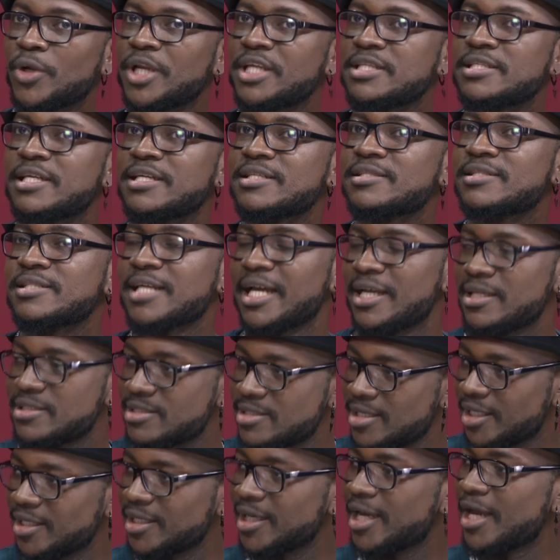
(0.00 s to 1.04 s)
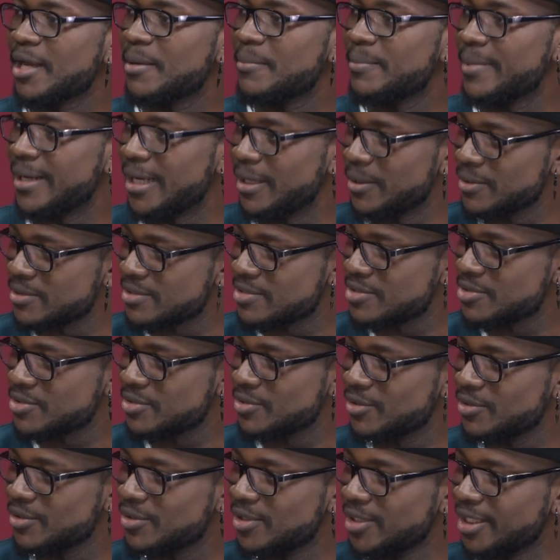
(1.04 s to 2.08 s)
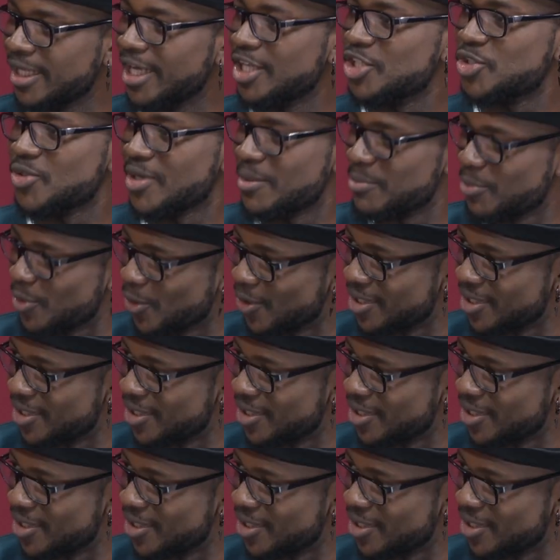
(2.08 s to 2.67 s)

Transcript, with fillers: What is exciting about Nigerian